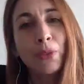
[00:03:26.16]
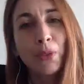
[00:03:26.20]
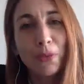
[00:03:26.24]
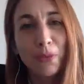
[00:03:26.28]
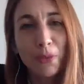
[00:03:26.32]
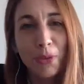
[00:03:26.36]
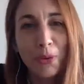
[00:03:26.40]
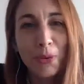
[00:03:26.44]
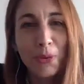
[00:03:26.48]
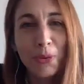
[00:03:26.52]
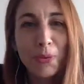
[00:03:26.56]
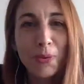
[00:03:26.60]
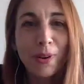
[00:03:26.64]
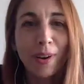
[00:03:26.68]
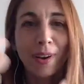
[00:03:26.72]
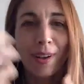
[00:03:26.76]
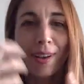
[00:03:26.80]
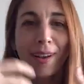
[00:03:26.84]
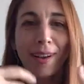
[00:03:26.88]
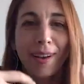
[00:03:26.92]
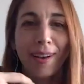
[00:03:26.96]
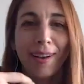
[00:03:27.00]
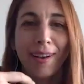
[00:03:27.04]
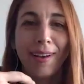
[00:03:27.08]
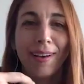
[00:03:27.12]
of view,
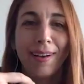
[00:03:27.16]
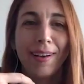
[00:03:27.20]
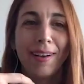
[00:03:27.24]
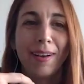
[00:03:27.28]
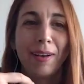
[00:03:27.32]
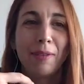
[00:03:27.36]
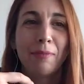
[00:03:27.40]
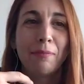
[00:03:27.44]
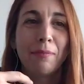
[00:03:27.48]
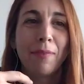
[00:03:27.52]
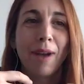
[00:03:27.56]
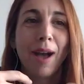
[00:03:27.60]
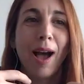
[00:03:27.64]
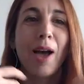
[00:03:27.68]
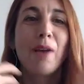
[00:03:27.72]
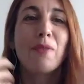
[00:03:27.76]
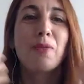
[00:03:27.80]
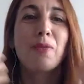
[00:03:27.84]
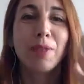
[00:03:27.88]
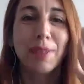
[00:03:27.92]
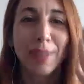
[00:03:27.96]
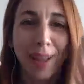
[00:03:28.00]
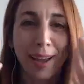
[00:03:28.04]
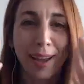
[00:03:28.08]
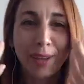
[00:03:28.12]
um, I
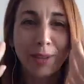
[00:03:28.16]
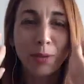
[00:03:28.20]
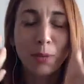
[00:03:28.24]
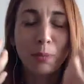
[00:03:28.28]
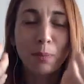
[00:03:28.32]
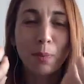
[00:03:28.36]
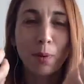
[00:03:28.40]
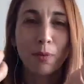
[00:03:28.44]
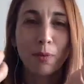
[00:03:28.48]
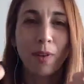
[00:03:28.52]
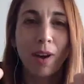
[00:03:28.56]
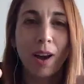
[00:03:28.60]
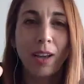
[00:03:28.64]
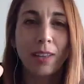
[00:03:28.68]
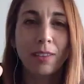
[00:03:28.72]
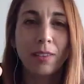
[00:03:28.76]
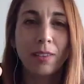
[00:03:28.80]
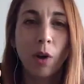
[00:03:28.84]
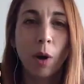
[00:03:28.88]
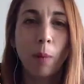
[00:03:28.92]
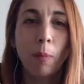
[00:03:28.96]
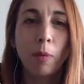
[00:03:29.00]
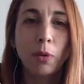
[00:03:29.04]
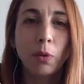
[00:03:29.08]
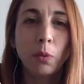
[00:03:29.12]
would like to provide
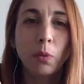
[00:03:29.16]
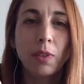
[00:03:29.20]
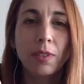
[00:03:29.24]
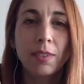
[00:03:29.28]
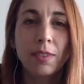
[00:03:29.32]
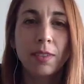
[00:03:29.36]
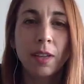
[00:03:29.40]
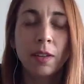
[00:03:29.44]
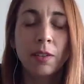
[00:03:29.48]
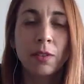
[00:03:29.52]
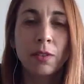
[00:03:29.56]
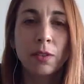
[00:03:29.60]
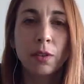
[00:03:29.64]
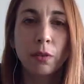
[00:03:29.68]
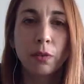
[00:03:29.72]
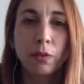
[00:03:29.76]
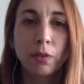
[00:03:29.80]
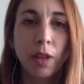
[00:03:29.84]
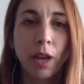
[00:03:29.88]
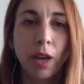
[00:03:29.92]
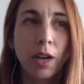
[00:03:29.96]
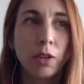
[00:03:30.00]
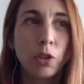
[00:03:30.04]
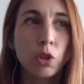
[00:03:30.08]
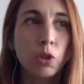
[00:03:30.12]
robots with sense of
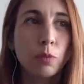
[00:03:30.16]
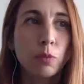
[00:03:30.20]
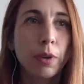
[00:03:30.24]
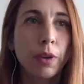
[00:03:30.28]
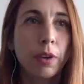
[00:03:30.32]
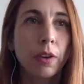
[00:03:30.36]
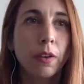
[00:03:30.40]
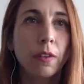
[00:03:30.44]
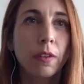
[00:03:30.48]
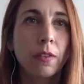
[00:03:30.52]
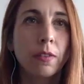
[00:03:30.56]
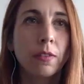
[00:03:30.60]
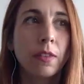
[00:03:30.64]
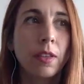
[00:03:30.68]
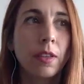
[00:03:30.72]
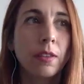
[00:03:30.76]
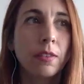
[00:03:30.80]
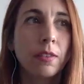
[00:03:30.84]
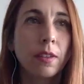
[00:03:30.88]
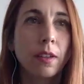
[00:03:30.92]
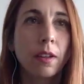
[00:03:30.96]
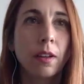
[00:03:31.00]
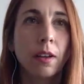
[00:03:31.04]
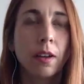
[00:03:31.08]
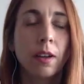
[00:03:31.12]
touch because
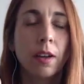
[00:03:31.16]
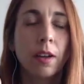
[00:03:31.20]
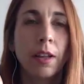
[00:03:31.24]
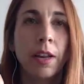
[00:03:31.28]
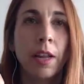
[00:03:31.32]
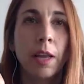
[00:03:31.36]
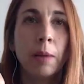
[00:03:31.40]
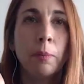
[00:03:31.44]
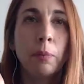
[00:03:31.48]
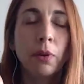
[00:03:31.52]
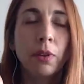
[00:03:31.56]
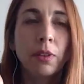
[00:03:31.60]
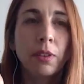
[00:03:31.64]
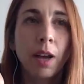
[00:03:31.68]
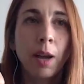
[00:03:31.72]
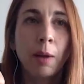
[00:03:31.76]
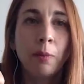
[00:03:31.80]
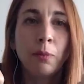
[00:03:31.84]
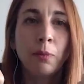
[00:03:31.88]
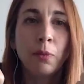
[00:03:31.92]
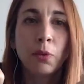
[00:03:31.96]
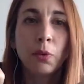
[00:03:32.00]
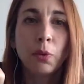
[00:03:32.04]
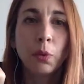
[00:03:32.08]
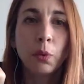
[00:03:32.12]
this uh, enable
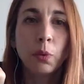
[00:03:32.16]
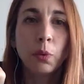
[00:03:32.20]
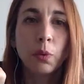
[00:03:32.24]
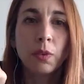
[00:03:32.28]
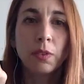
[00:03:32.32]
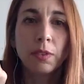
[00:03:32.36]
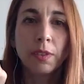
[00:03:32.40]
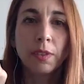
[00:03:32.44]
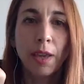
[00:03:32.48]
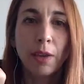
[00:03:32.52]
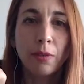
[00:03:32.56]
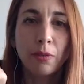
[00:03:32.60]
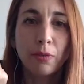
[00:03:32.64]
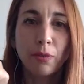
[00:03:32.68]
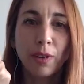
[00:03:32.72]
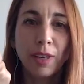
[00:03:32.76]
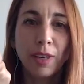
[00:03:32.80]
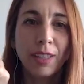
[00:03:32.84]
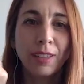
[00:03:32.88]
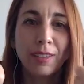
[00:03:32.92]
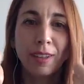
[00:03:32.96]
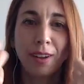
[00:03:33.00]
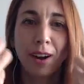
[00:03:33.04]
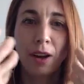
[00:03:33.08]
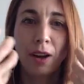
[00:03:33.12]
them to safely
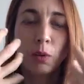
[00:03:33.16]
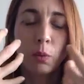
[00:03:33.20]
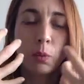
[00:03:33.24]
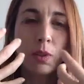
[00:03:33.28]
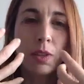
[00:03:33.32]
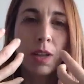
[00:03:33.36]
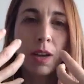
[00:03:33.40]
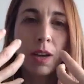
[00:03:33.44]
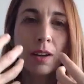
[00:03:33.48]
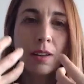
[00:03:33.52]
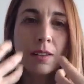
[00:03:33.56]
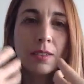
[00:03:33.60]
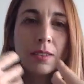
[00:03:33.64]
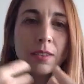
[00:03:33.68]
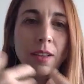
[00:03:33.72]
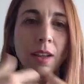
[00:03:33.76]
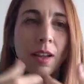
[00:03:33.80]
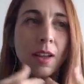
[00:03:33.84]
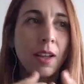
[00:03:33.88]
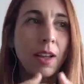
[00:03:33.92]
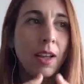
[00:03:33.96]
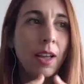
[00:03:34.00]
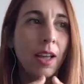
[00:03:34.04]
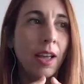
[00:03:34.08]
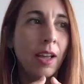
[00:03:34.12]
interact with us
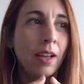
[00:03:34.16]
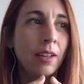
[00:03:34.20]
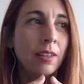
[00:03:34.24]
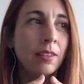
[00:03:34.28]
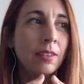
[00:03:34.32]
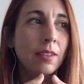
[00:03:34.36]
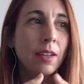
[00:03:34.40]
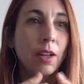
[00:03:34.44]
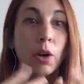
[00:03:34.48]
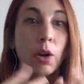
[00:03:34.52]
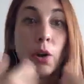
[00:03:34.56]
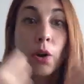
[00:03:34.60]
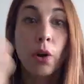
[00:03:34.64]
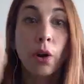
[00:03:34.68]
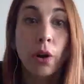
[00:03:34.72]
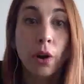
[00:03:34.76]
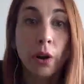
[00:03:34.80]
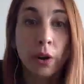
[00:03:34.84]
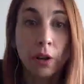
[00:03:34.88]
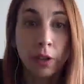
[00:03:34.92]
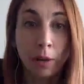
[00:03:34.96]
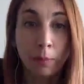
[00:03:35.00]
and uh, learn